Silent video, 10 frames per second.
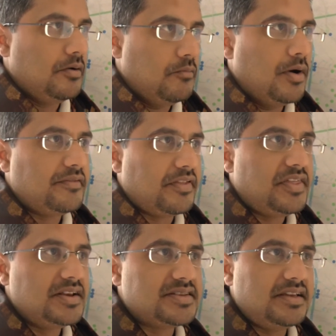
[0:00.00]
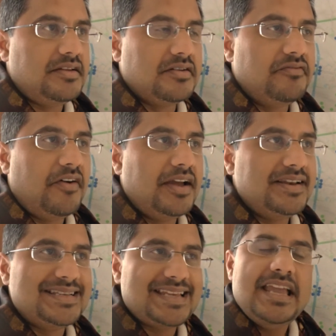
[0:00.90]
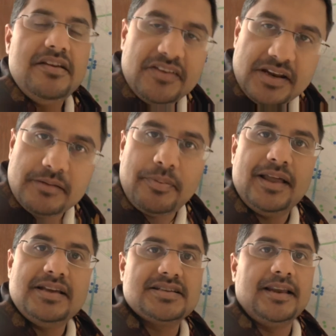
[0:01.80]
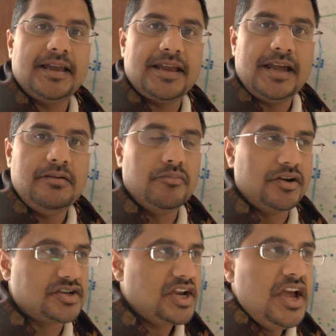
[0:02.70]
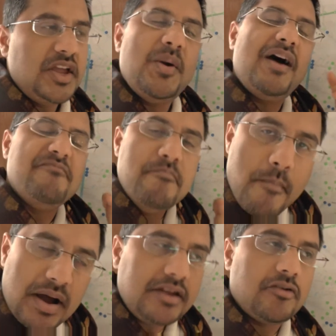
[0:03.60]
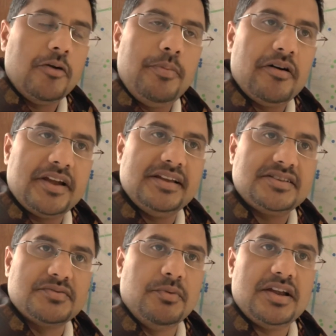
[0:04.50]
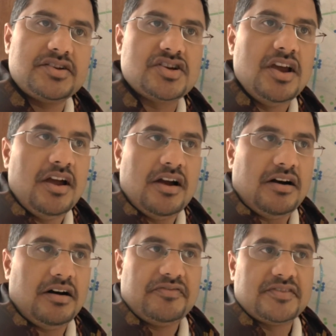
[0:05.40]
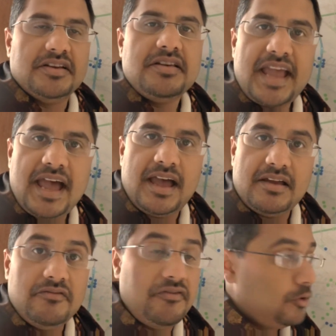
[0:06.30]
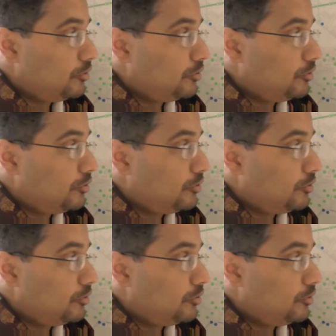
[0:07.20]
one of the things that you can find is even in a place like Cambridge, you have micro pockets which often can fall